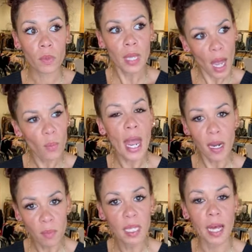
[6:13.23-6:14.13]
yeah we had
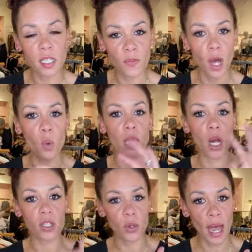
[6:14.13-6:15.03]
them in last fall we
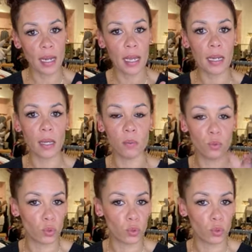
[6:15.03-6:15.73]
also had it in a